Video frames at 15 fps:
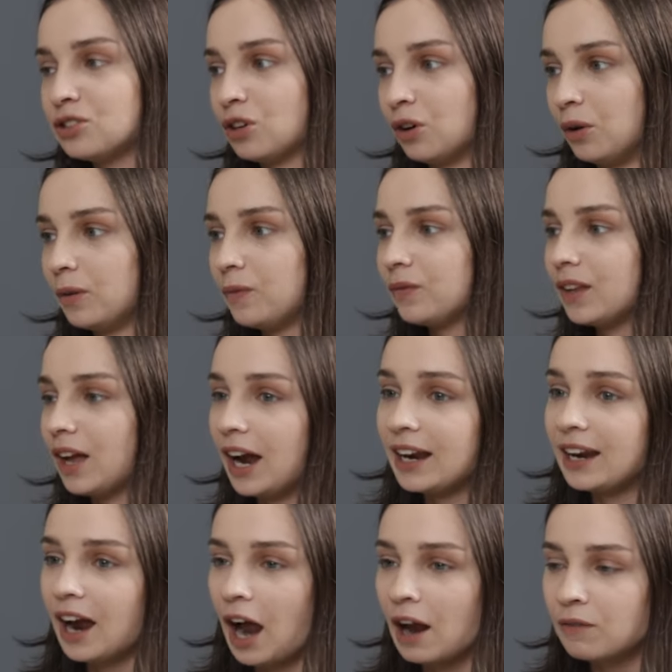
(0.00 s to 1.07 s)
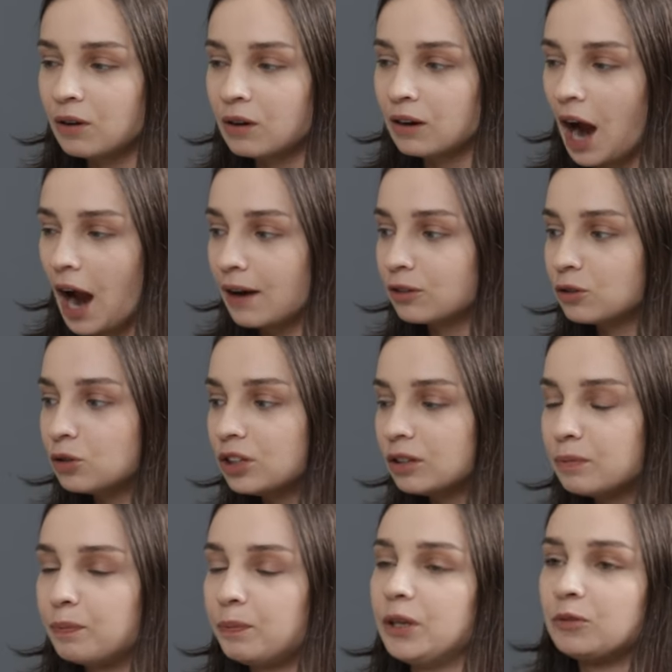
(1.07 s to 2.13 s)
So I, I, I
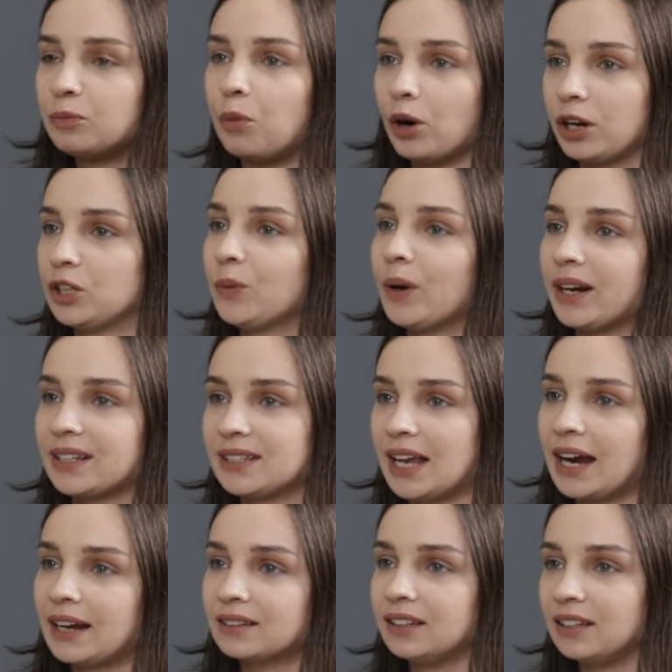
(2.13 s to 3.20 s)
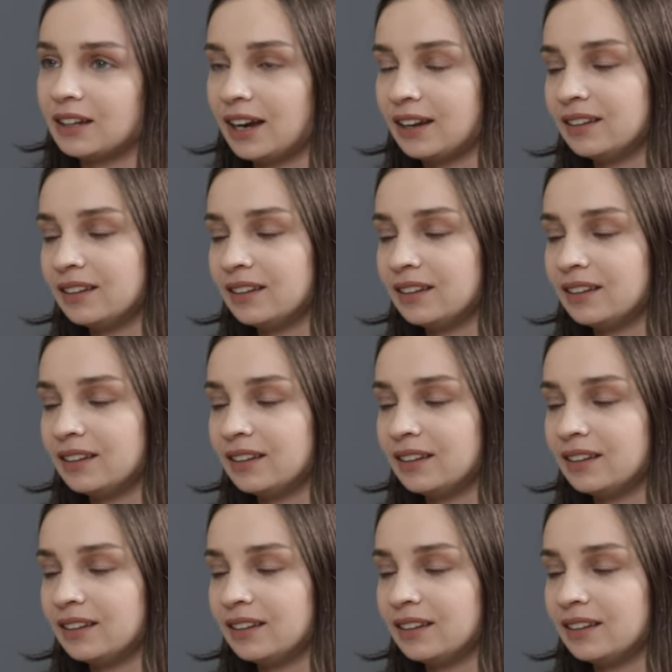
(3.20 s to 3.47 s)
couldn't pinpoint one exact thing.